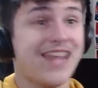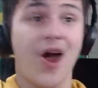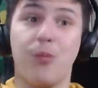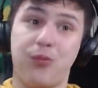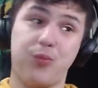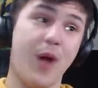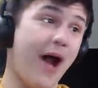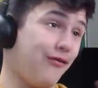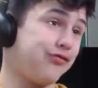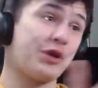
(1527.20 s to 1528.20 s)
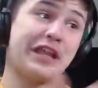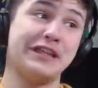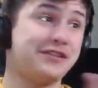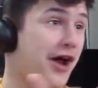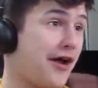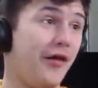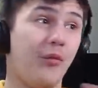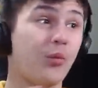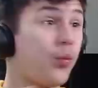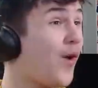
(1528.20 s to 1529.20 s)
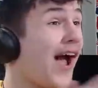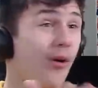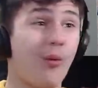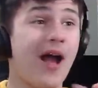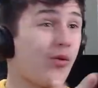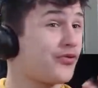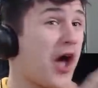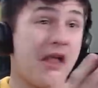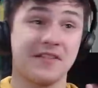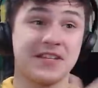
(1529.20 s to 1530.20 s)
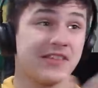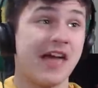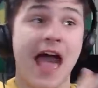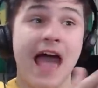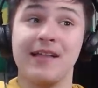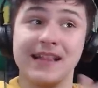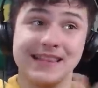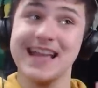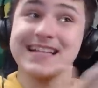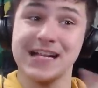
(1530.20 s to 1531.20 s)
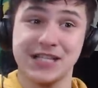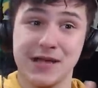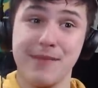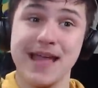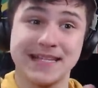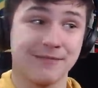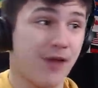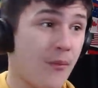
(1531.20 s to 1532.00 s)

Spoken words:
Yo, well freaking done. Well done to that. That's actually amazing, bro.